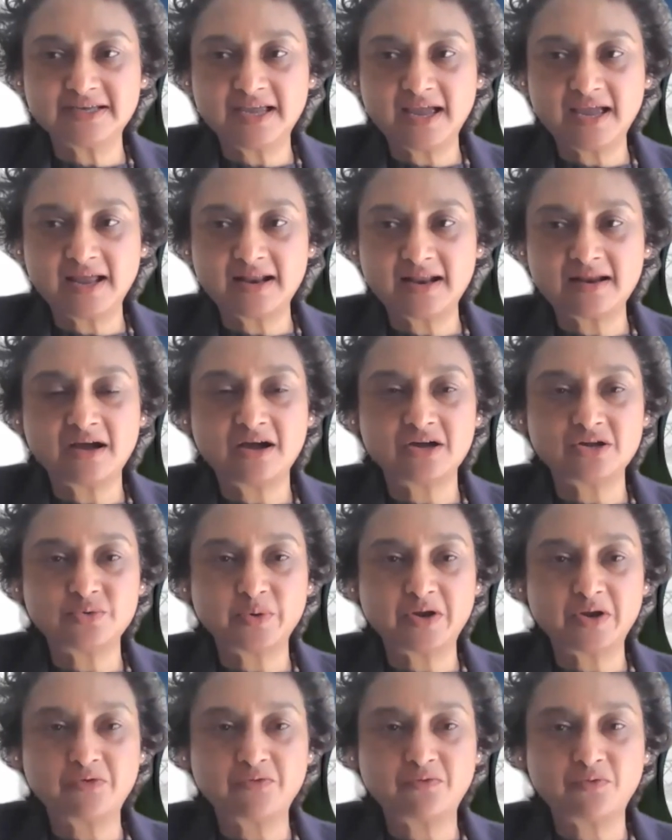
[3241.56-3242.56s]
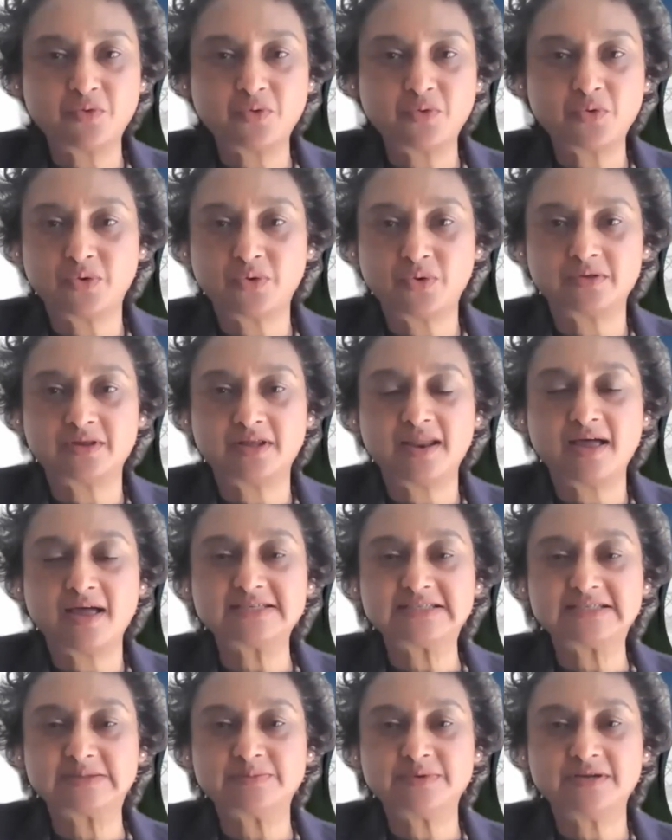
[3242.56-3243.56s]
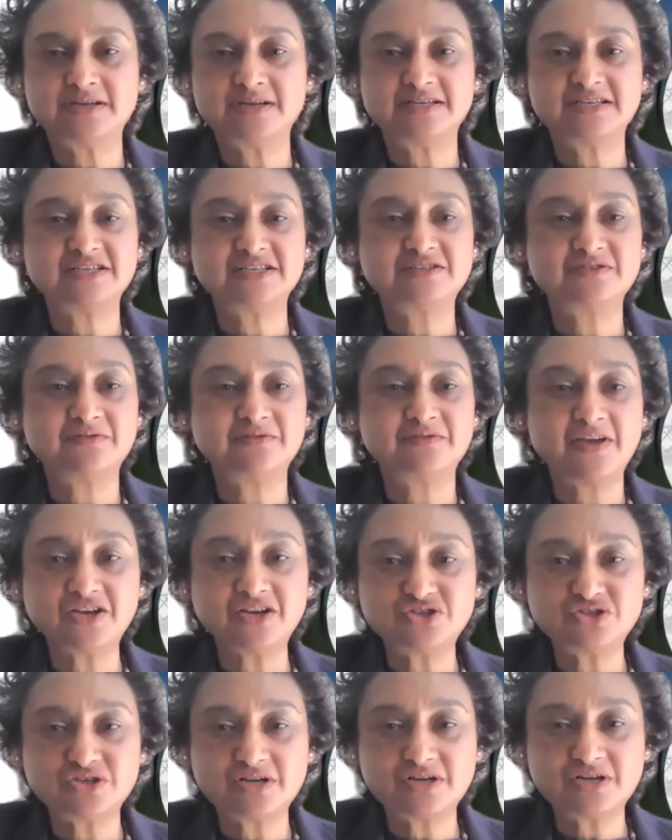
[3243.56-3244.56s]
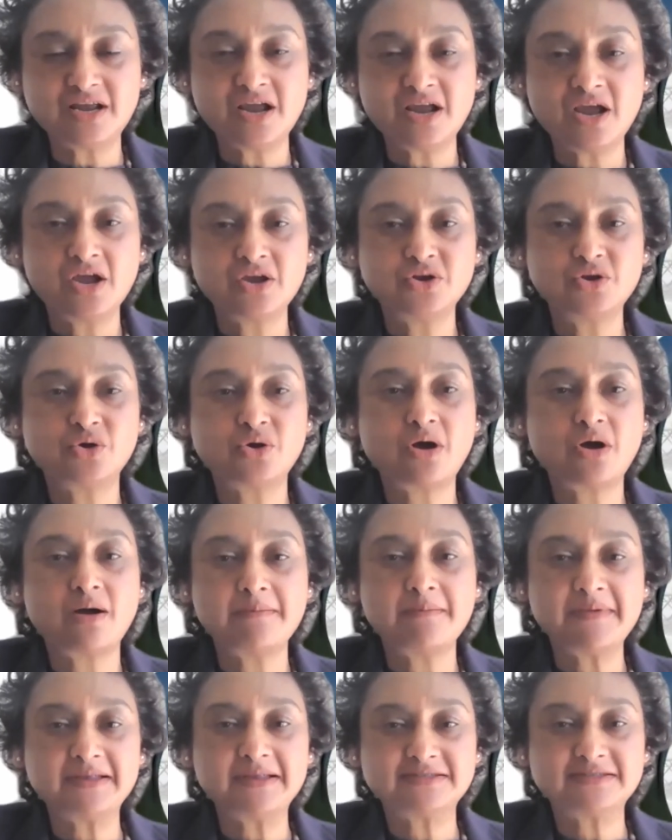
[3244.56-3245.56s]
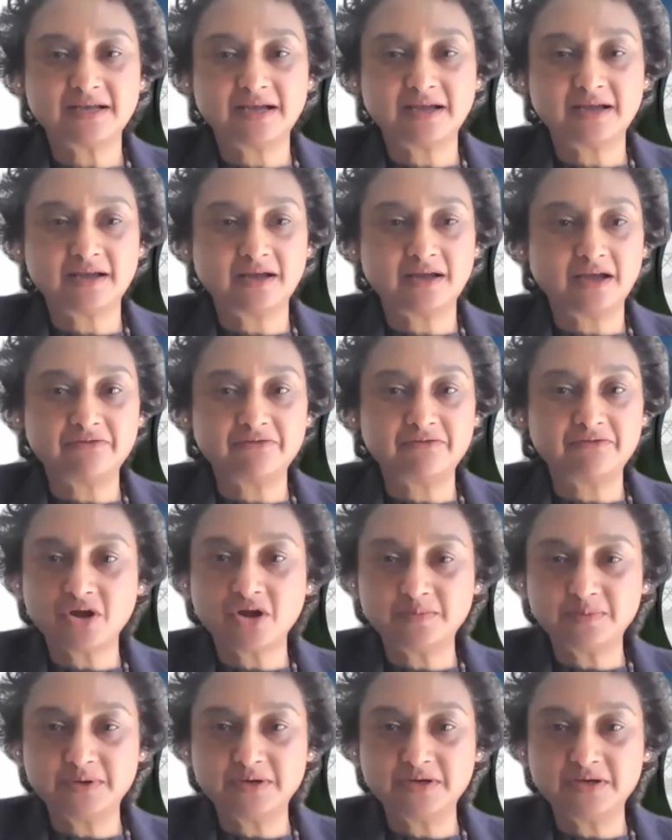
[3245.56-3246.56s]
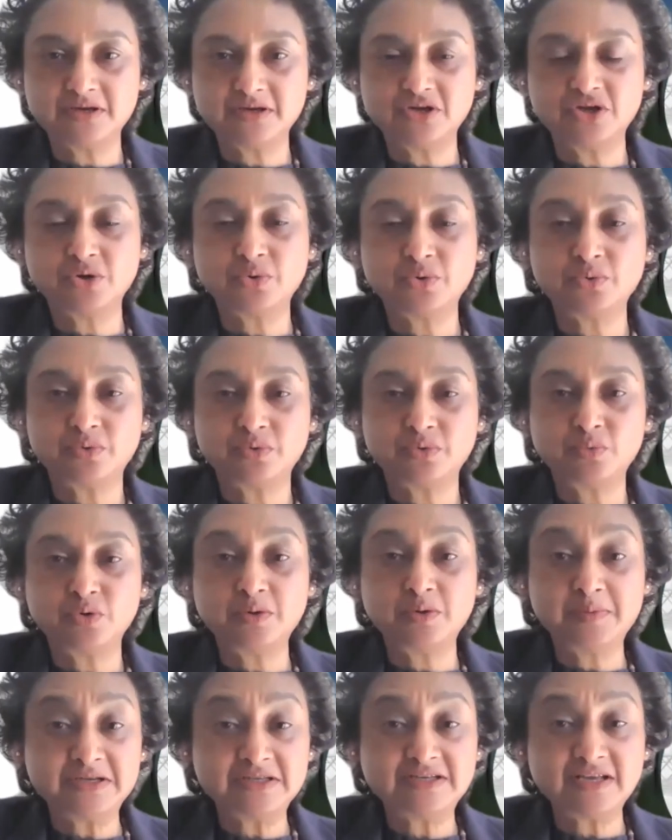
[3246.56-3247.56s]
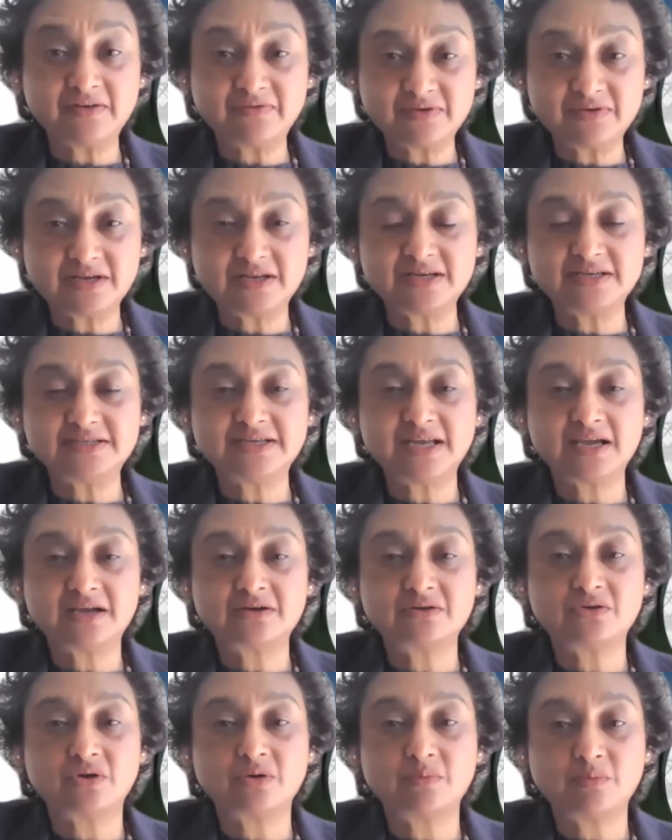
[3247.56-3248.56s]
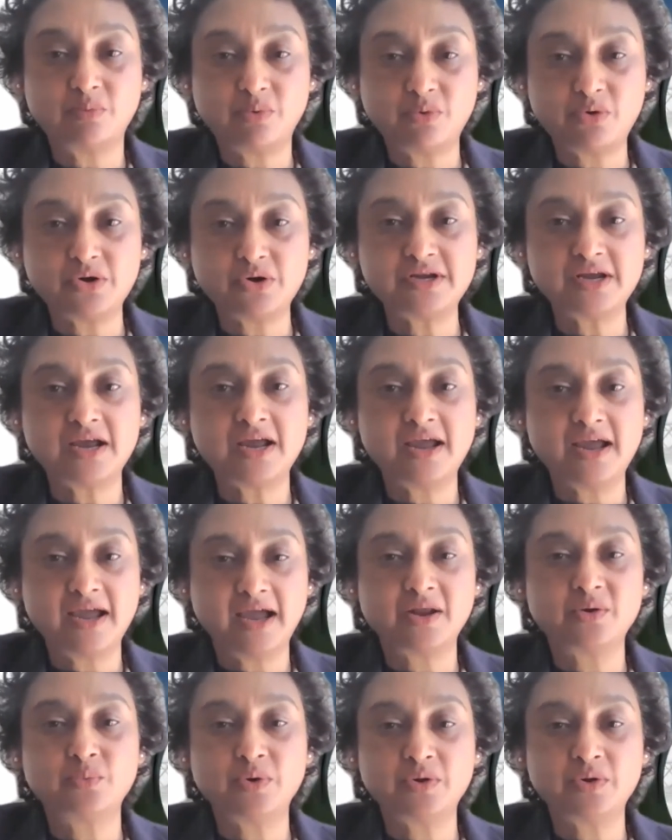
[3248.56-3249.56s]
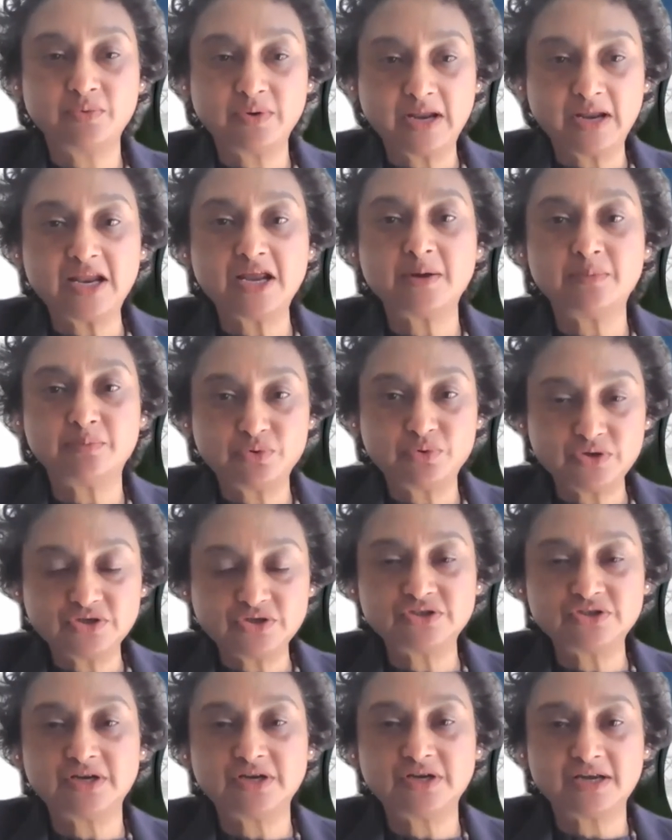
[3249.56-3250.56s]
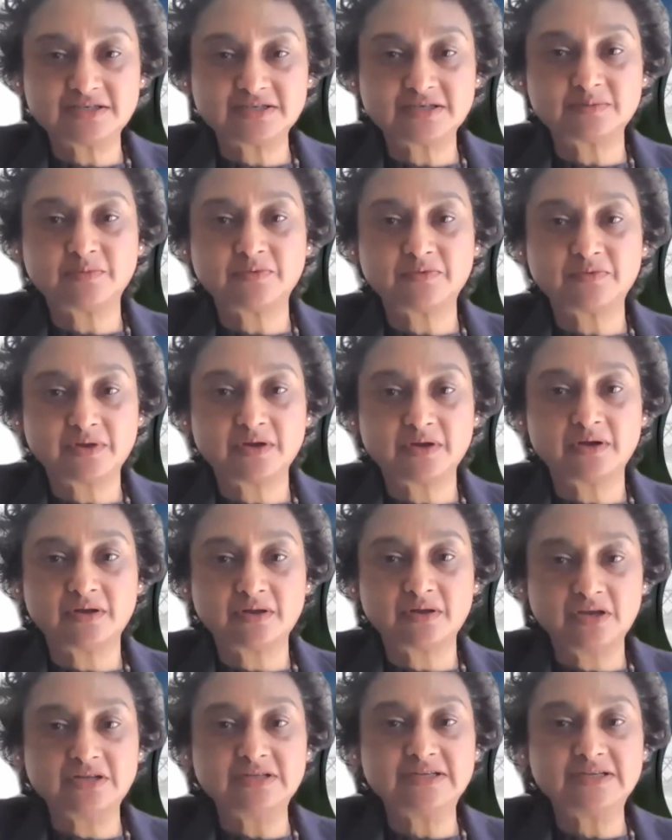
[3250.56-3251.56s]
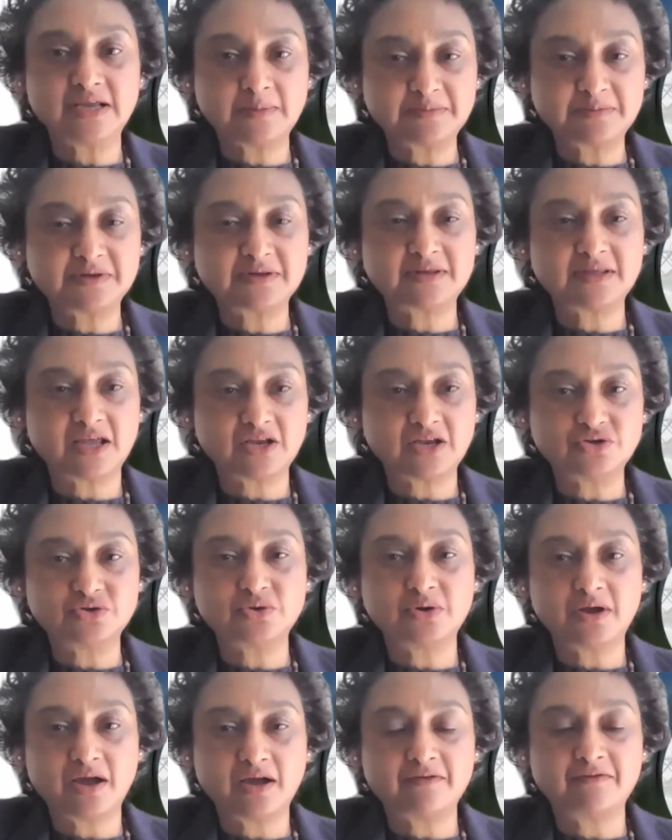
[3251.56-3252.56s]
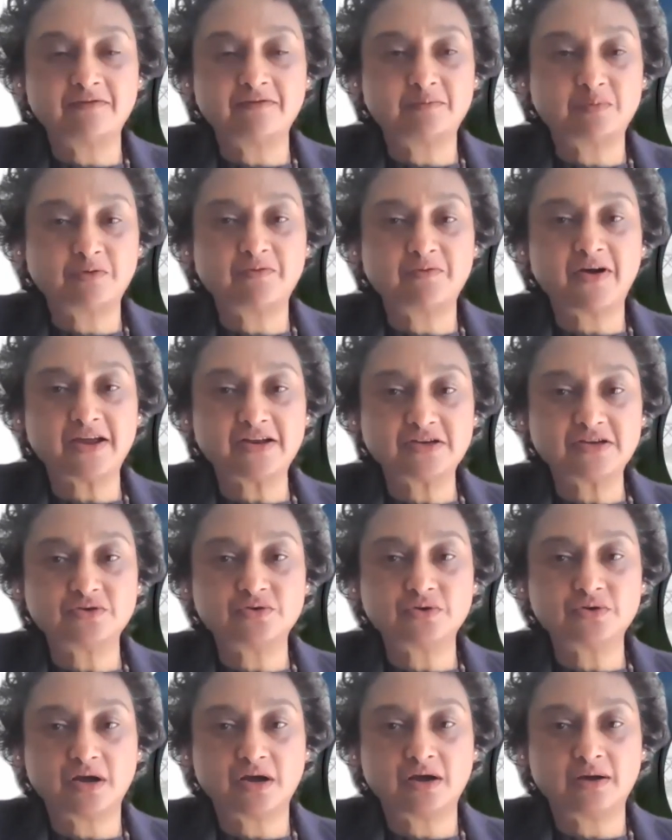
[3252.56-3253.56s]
again, Hardwick, for the last minute intervention. Your comments have not been, you know, will be definitely taken on board. And we really appreciate some of the in-depth that you have provided